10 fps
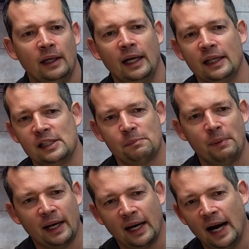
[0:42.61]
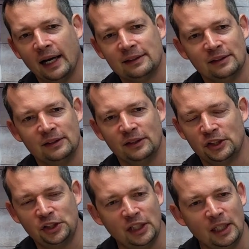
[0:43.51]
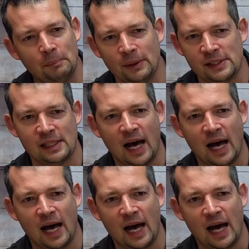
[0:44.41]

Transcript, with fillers: and spec out the cheapest